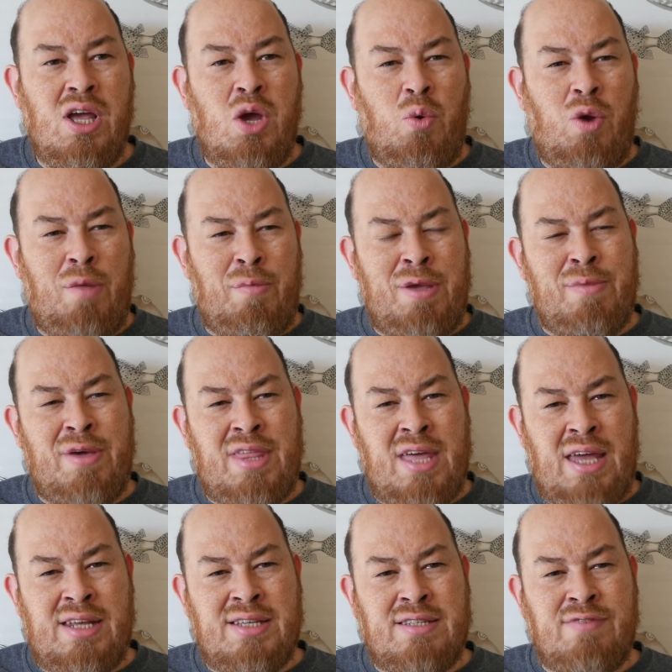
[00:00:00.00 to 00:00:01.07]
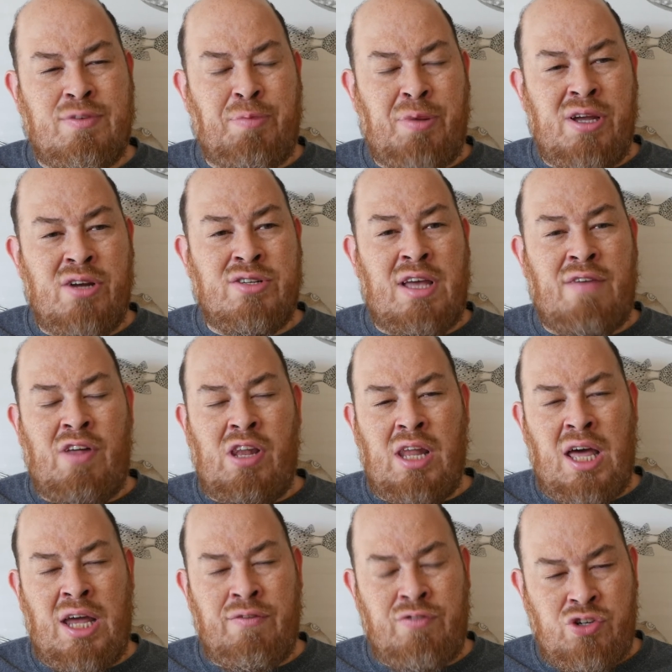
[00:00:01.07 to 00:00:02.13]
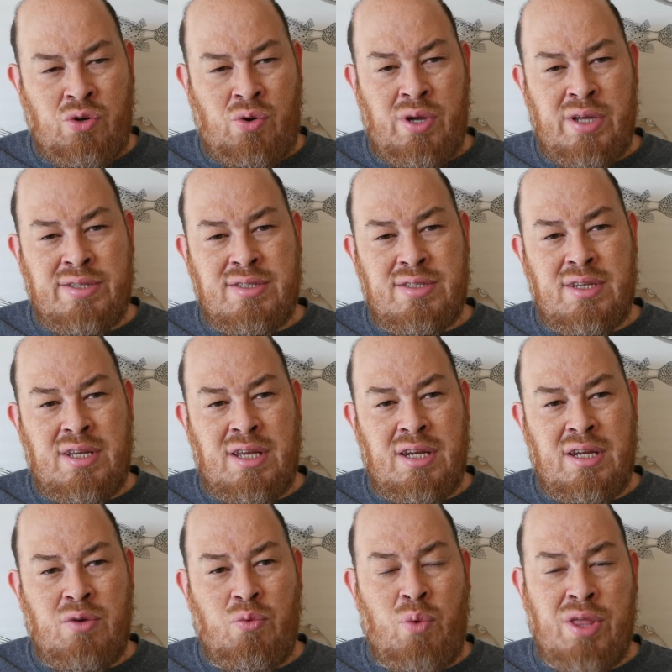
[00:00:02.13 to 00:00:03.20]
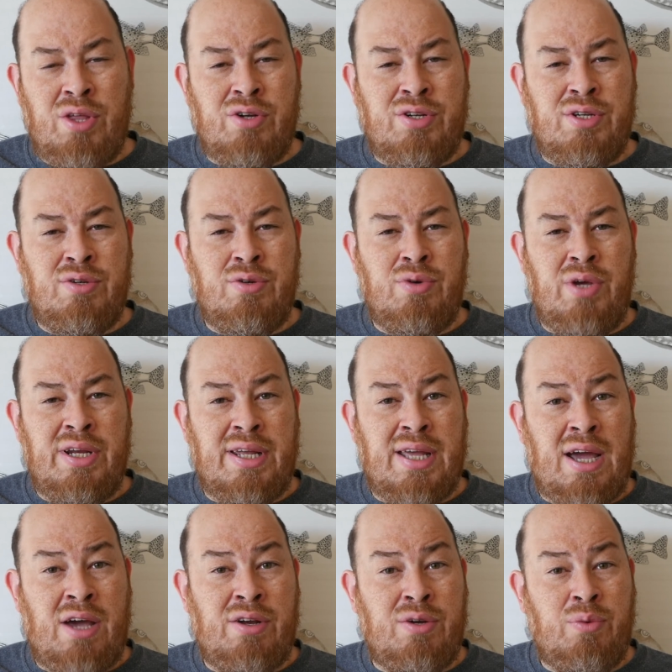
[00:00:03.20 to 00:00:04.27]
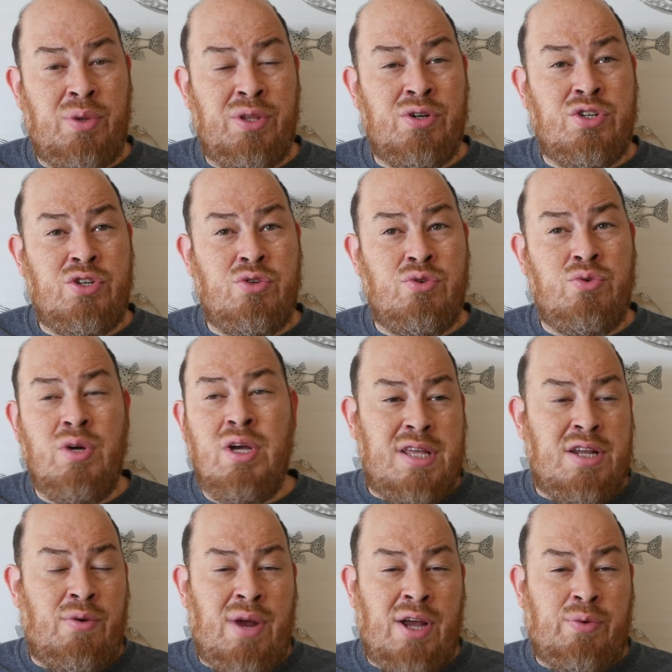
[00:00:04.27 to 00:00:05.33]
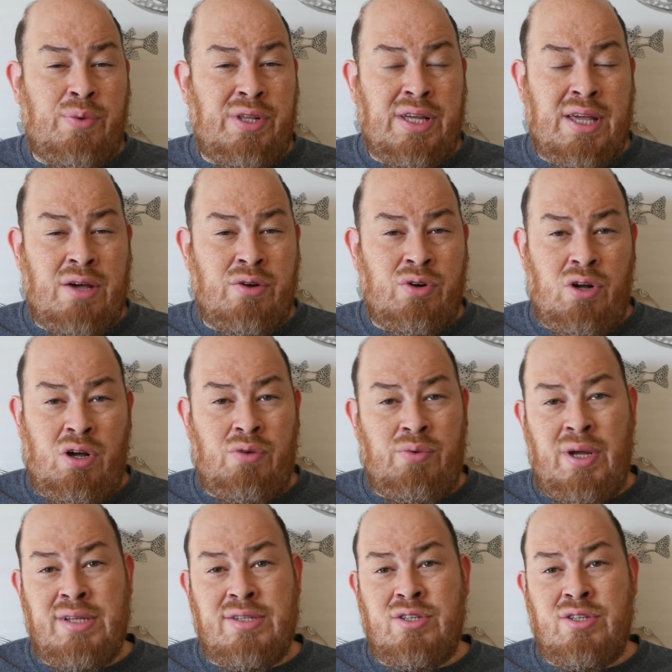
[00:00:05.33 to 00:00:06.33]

What I mean by that is if the players have a lot of choice in whether to encounter, whether to interact with encounter all, right?